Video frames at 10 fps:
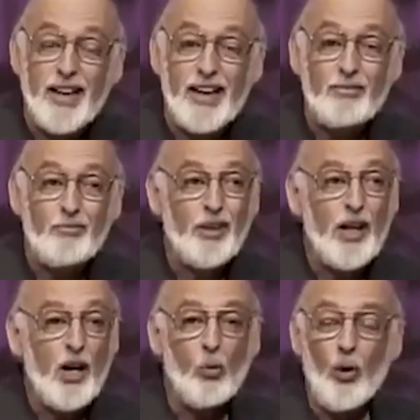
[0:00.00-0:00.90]
that
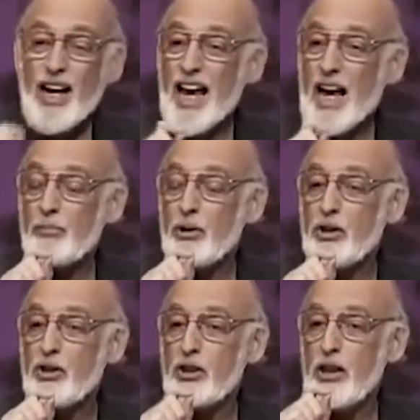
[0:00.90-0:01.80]
what
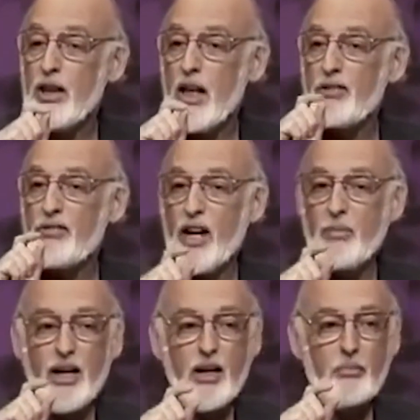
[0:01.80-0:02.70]
happens if
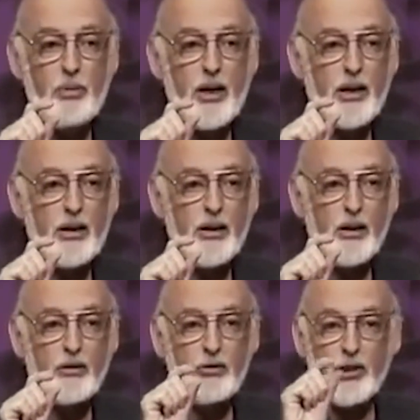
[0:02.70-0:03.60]
I make a bid
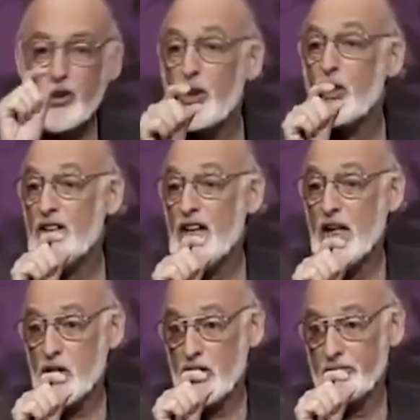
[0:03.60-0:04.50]
for just her
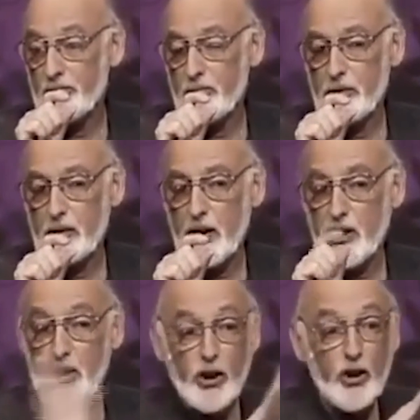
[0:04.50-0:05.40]
attention
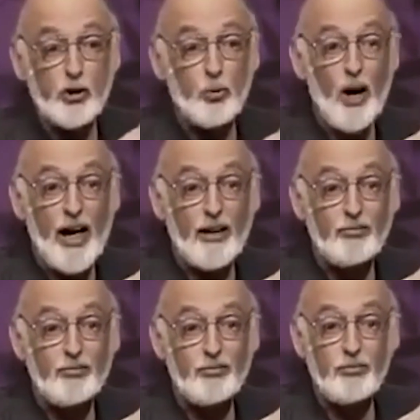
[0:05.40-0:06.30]
and she turns away?
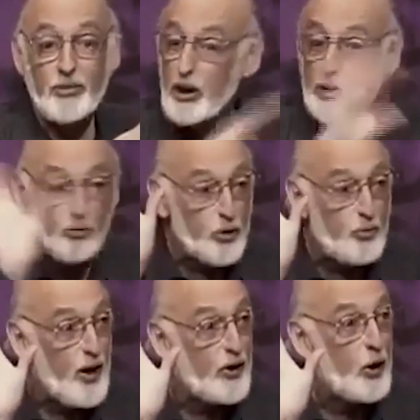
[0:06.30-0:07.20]
She doesn't
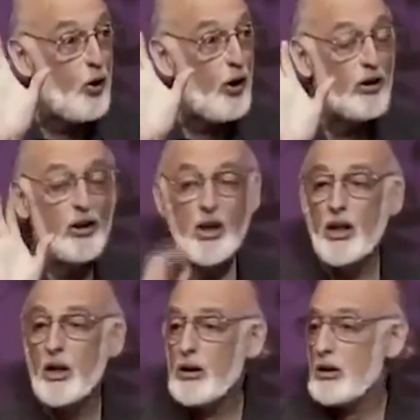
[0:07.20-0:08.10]
respond at all.
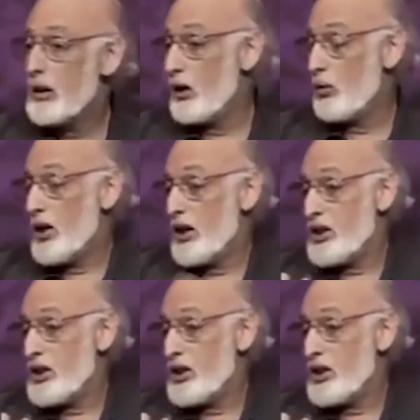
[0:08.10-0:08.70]
You know, what